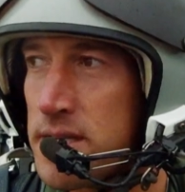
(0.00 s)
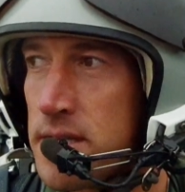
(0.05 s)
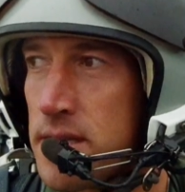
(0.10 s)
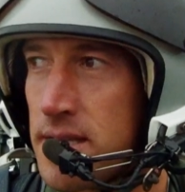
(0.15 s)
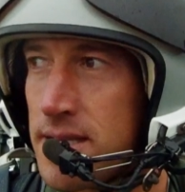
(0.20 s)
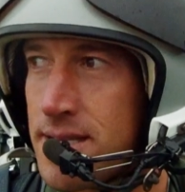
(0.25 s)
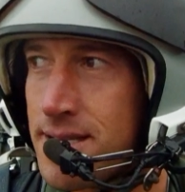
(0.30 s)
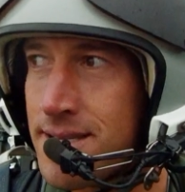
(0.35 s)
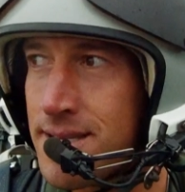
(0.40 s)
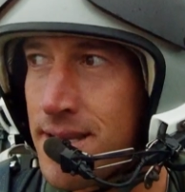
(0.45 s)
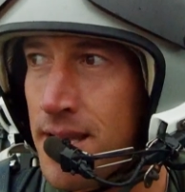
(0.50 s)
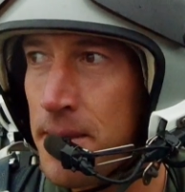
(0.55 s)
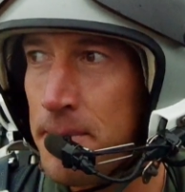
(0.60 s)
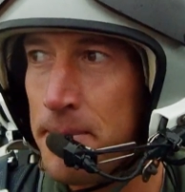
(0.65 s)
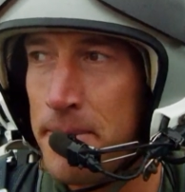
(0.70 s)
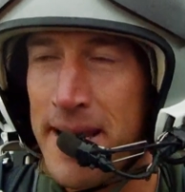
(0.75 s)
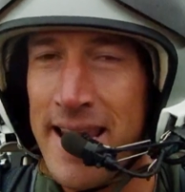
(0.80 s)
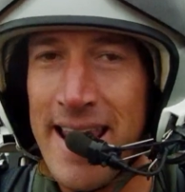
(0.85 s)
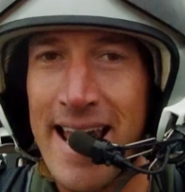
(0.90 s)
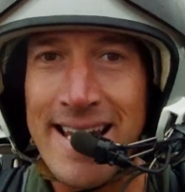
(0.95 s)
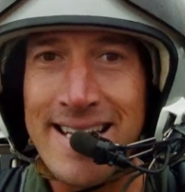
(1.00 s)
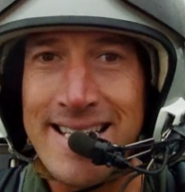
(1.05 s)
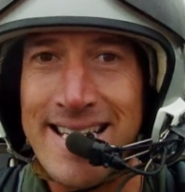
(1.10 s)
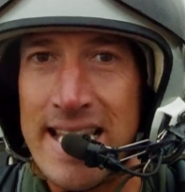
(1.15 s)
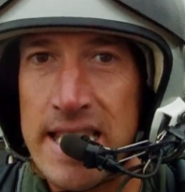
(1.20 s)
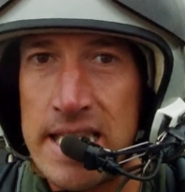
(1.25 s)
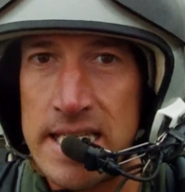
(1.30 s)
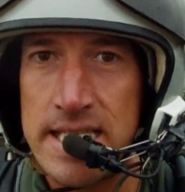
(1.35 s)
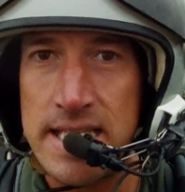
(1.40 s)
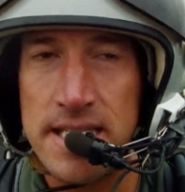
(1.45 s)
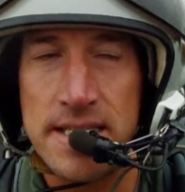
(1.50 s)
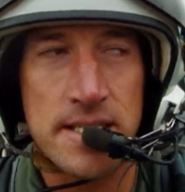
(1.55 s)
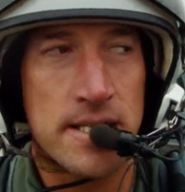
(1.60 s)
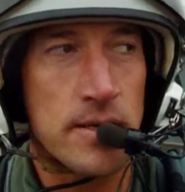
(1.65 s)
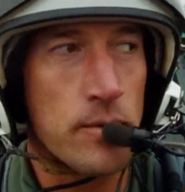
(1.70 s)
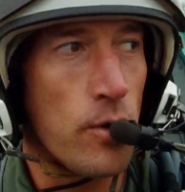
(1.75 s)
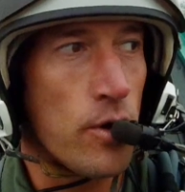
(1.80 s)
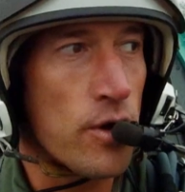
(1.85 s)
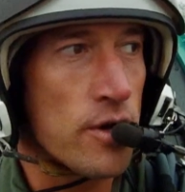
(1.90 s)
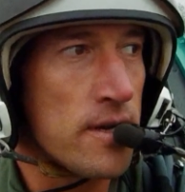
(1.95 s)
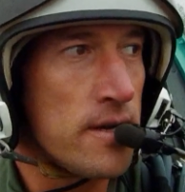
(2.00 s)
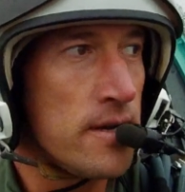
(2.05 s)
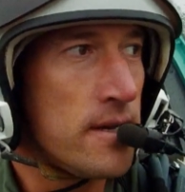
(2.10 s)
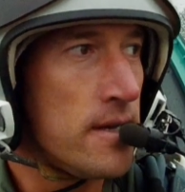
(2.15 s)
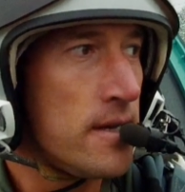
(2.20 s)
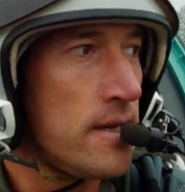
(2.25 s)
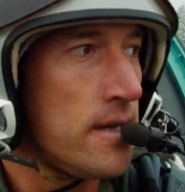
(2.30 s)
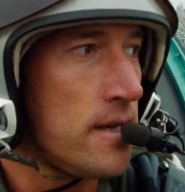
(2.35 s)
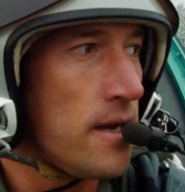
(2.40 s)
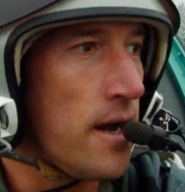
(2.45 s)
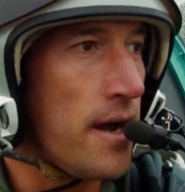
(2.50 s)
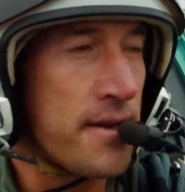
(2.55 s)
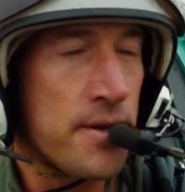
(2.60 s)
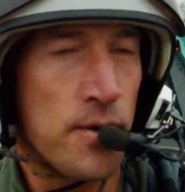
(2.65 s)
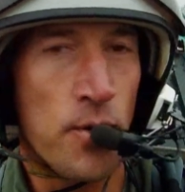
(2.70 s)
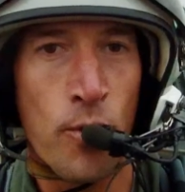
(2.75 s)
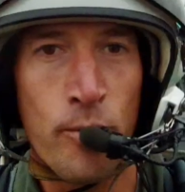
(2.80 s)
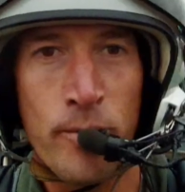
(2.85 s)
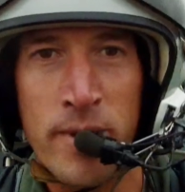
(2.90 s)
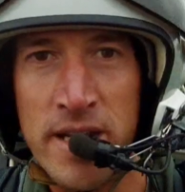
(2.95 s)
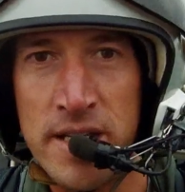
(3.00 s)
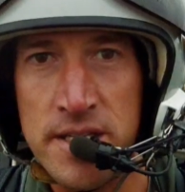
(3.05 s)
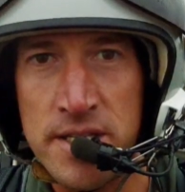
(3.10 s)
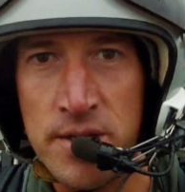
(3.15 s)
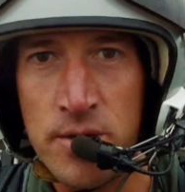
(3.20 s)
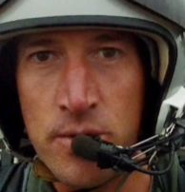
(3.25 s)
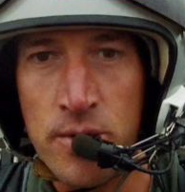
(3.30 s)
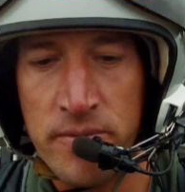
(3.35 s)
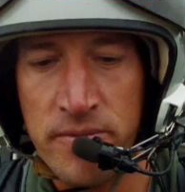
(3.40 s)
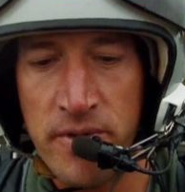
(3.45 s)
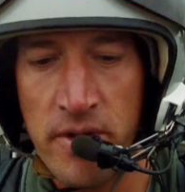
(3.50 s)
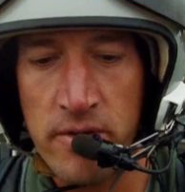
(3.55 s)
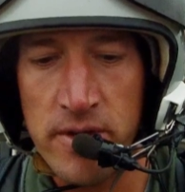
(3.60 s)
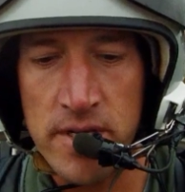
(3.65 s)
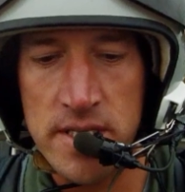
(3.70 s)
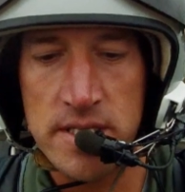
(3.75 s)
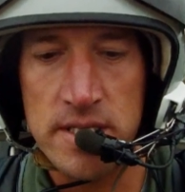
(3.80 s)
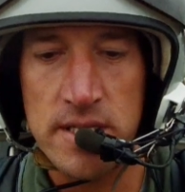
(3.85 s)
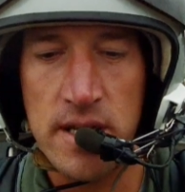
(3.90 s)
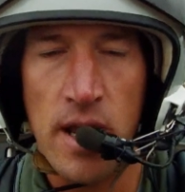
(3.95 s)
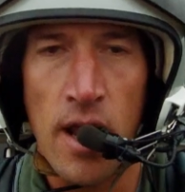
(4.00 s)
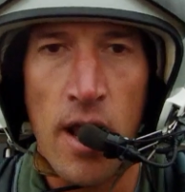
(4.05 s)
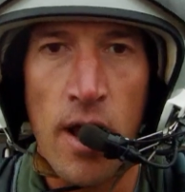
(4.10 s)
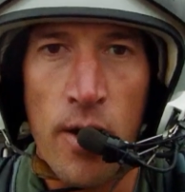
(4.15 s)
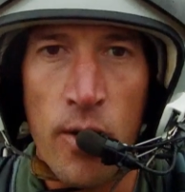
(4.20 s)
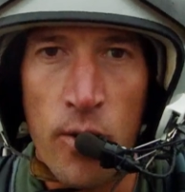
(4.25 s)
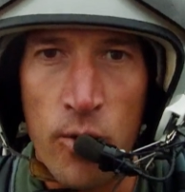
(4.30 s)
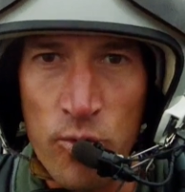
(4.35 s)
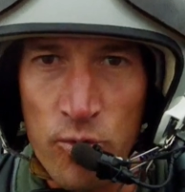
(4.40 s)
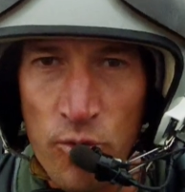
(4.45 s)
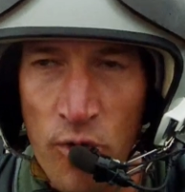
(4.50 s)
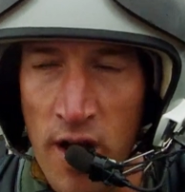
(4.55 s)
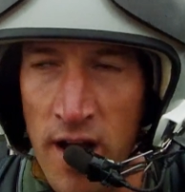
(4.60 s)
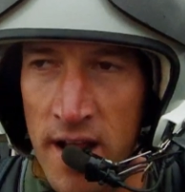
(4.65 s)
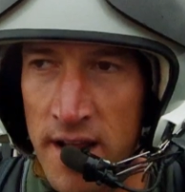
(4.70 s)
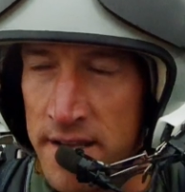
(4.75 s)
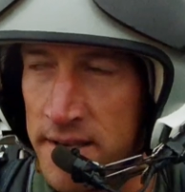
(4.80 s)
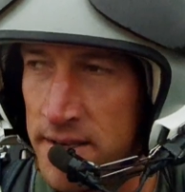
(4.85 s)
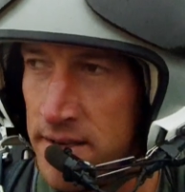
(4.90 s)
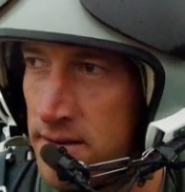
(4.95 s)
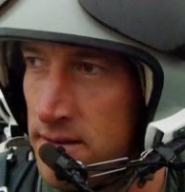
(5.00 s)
This is the complete antithesis to what I normally do, a very slow run,